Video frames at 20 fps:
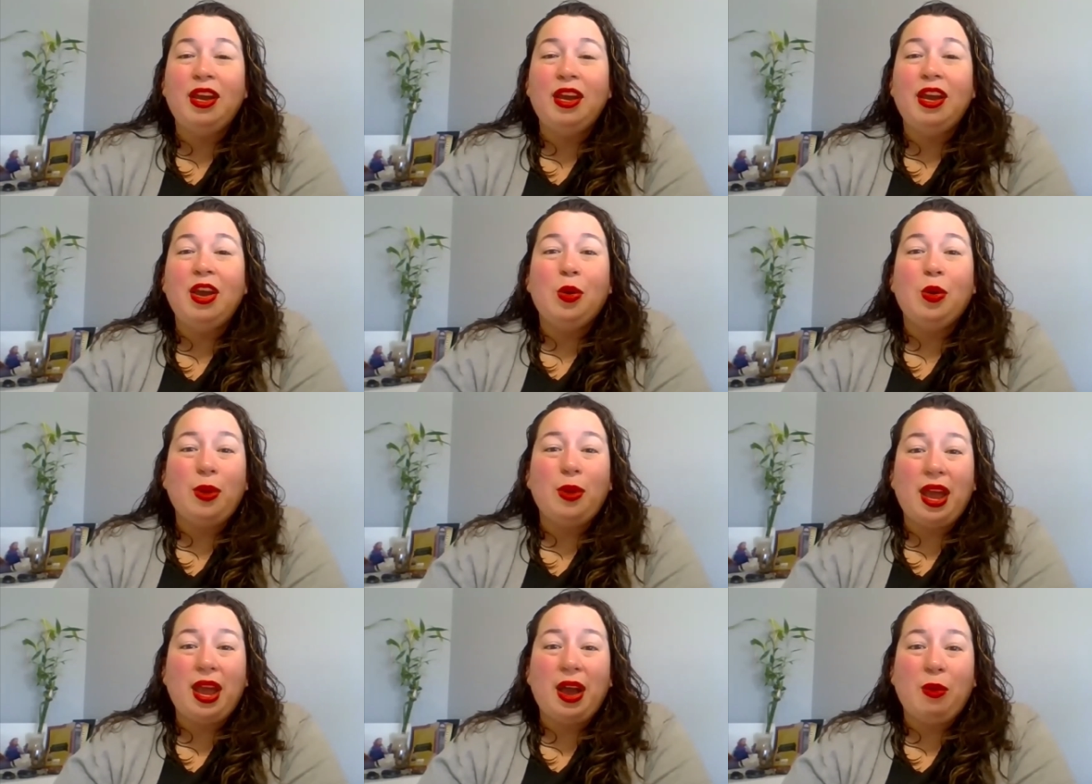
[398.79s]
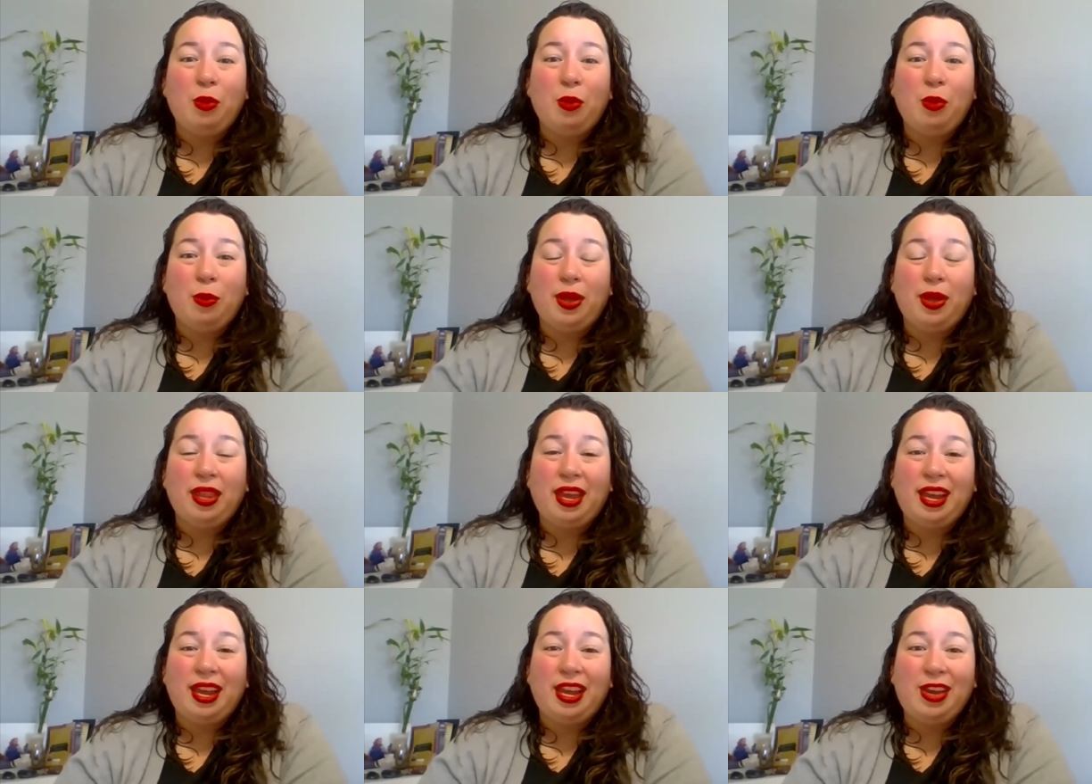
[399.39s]
where we help
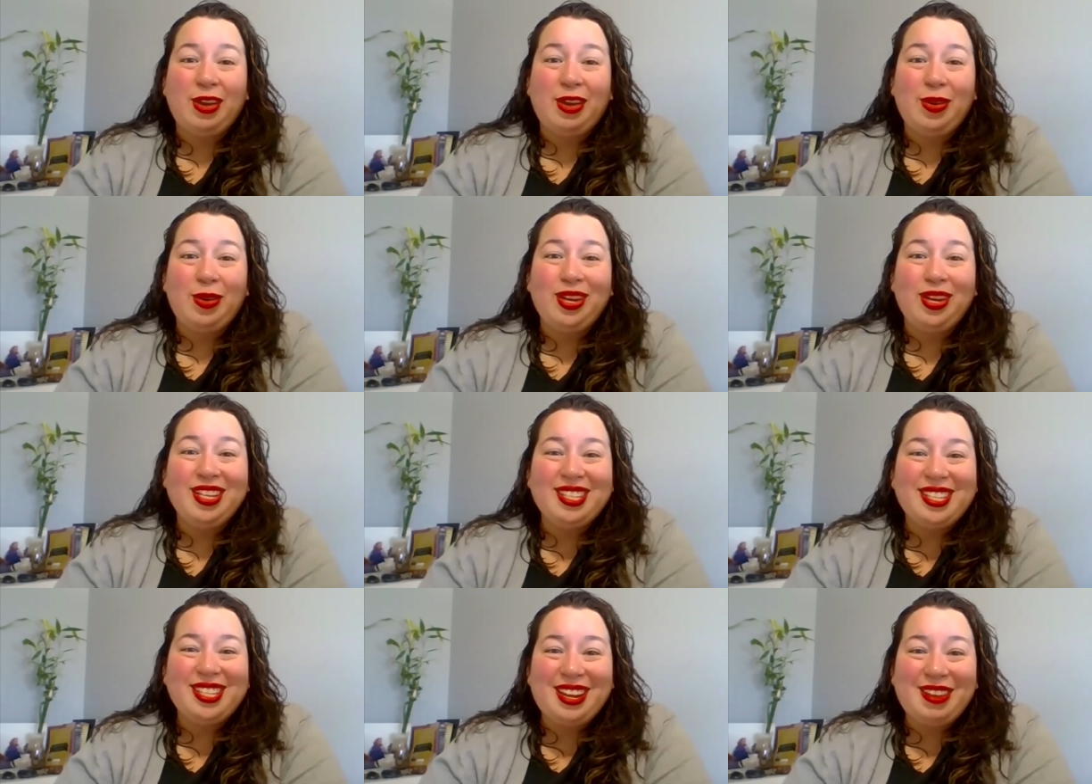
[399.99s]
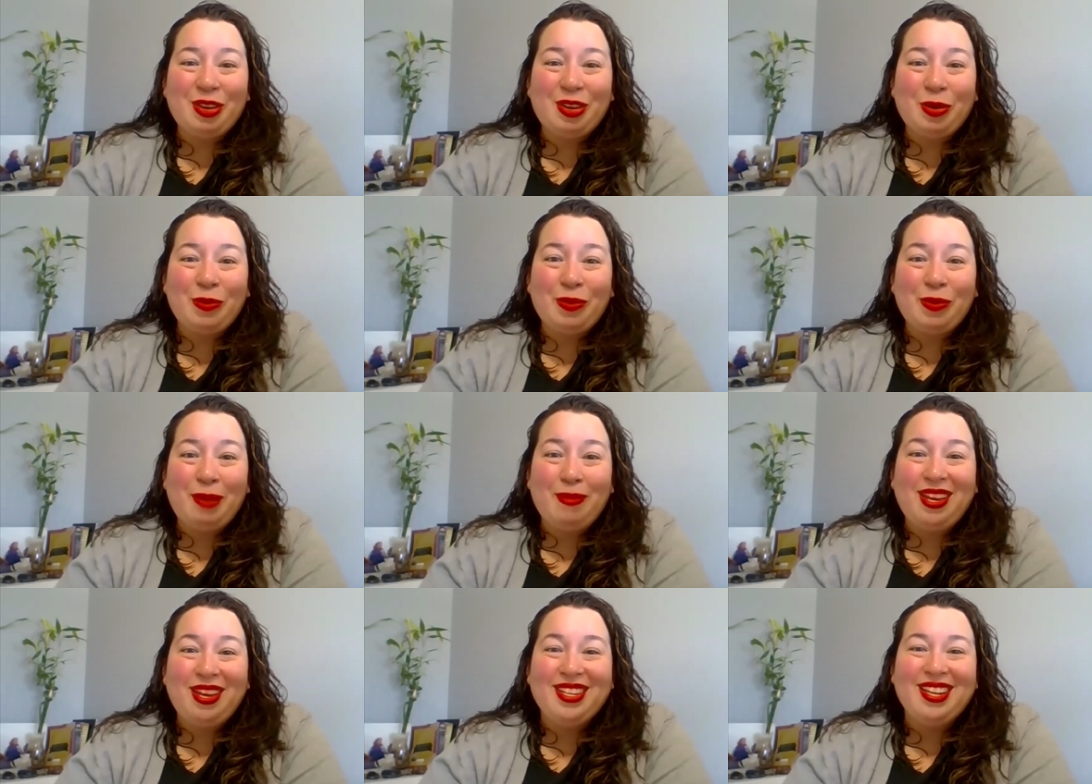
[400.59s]
women like you conceive their
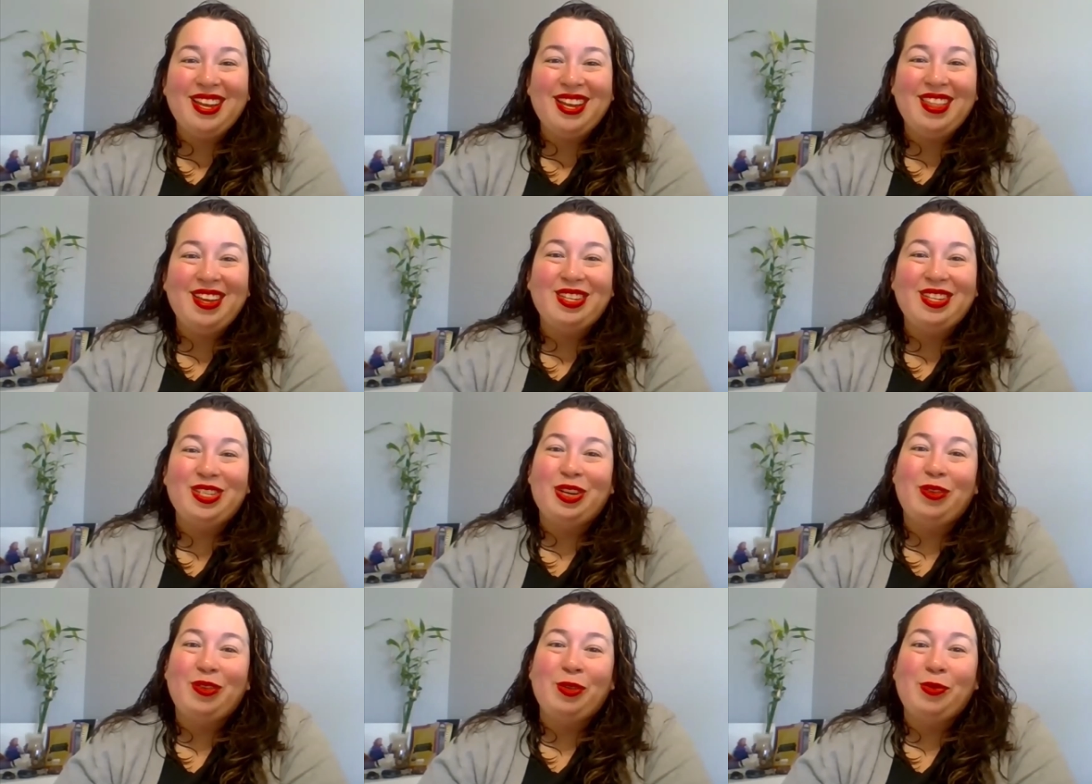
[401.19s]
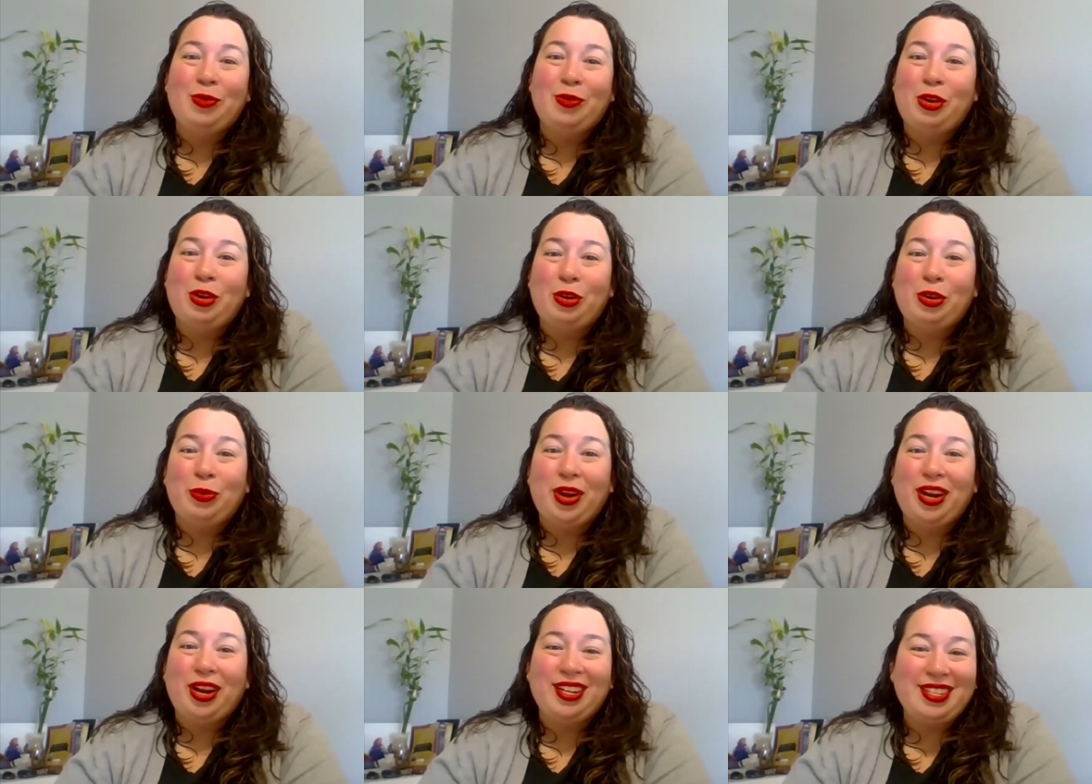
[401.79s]
babies and then serve them through to
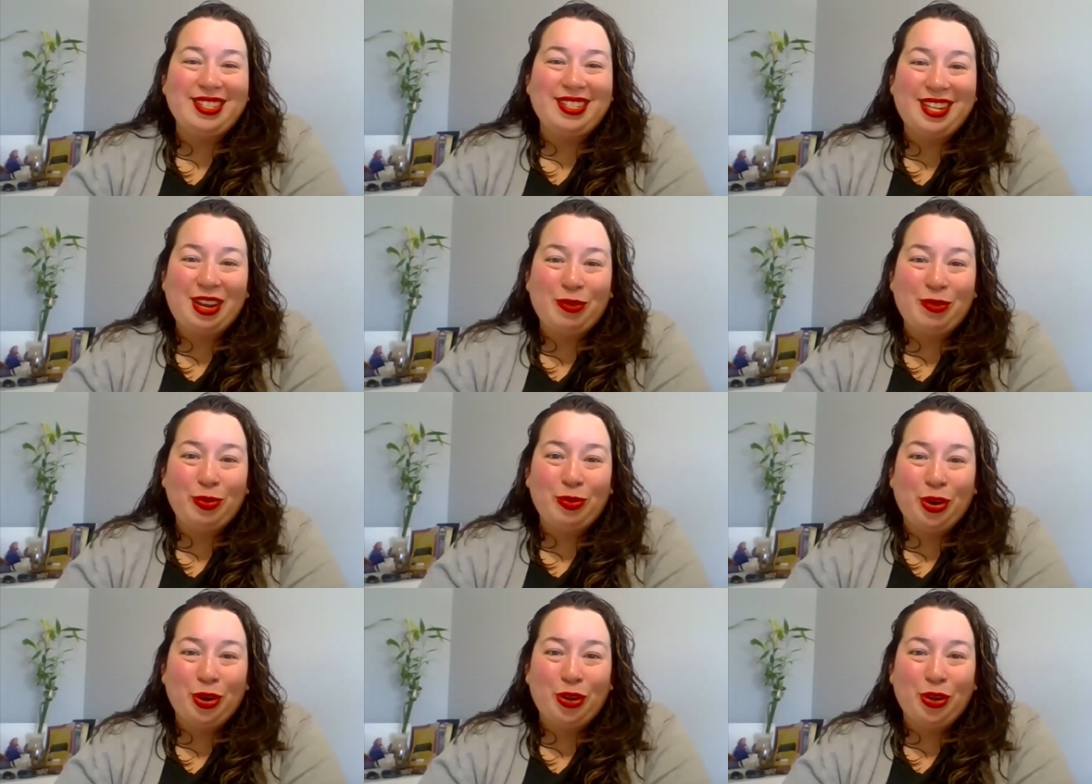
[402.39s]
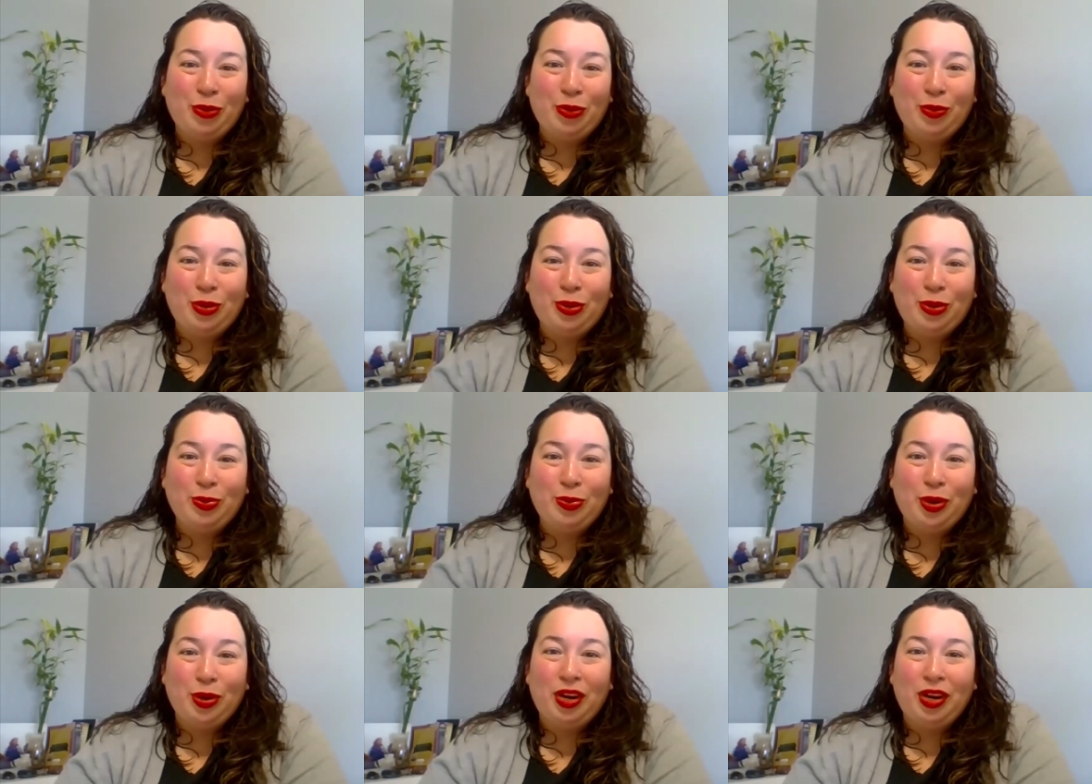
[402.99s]
pregnancy and birth and
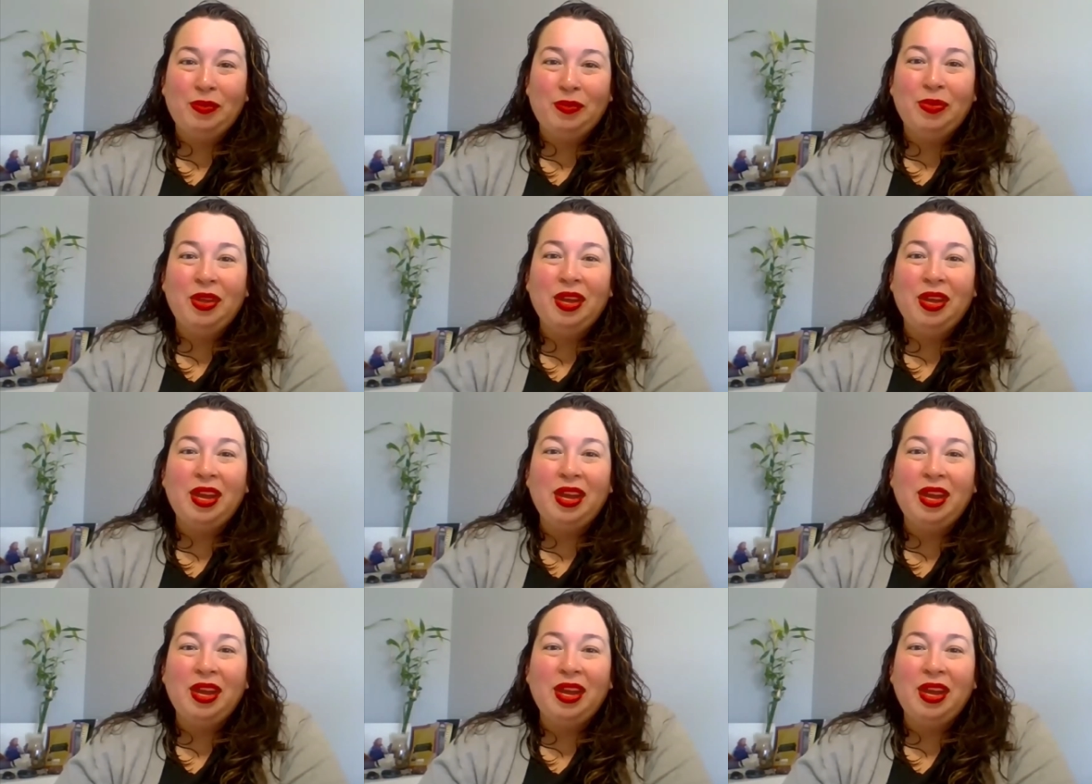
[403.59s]
postpartum.